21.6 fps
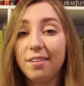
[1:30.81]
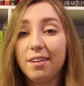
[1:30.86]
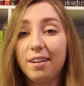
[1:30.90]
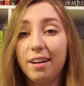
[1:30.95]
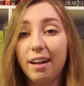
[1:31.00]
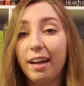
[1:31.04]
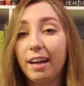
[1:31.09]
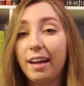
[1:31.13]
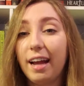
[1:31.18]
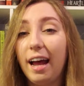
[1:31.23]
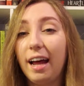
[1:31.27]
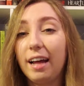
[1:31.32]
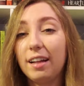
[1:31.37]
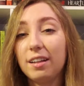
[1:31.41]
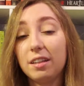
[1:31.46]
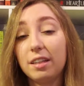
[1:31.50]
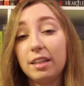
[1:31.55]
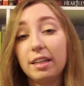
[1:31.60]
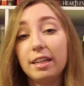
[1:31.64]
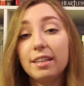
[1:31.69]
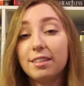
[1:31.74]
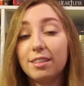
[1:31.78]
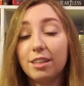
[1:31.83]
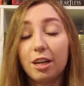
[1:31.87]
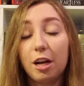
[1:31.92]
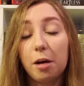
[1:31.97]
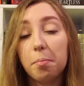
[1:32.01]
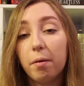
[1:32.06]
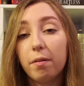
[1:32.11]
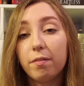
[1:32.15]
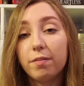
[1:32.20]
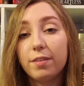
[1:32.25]
like at least a
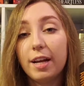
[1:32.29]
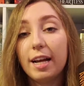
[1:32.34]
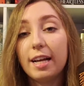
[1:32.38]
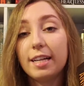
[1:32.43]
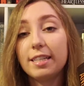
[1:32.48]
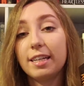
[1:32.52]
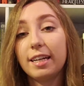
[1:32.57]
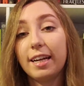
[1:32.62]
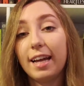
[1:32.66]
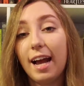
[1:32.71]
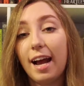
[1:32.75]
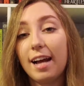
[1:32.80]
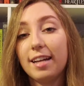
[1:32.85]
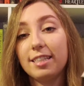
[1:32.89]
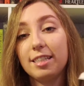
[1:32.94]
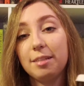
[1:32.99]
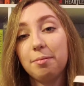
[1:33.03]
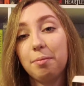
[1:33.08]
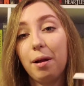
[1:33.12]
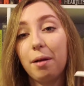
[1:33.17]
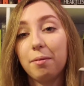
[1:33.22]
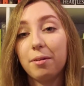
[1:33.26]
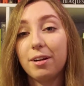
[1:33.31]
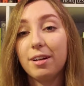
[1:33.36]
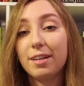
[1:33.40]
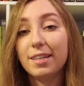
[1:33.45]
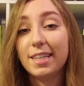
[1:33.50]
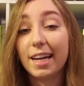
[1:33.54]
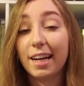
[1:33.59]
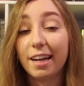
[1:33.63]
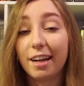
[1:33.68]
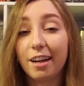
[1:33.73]
couple of days and Cassie's probably going
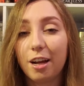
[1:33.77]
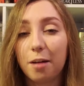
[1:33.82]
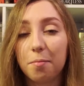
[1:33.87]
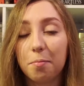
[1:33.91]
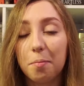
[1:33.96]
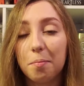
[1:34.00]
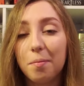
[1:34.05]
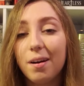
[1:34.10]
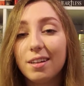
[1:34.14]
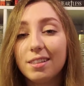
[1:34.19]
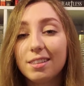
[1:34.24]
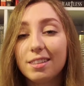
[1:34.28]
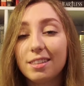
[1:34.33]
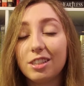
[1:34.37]
to take a couple months